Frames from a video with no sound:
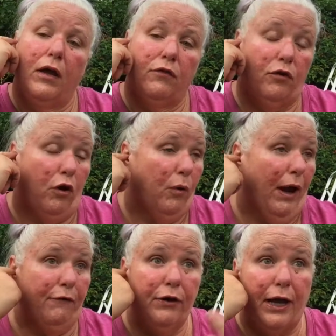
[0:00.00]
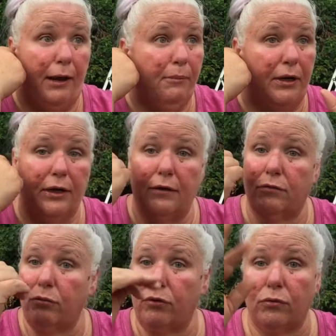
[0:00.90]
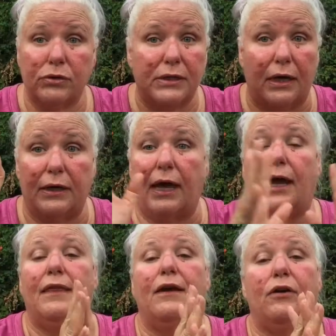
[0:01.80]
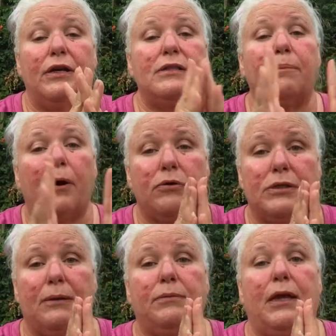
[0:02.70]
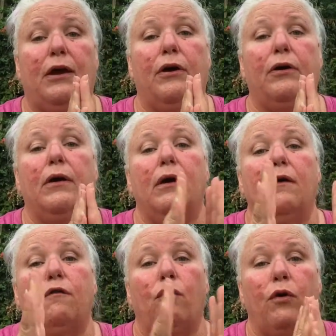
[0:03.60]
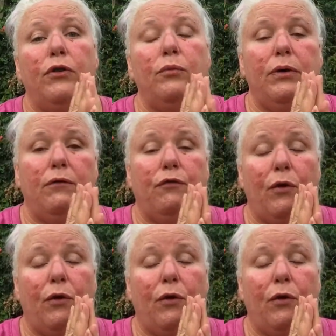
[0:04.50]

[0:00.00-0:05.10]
So every day, Monday through Sunday, there is a post up there for the week, for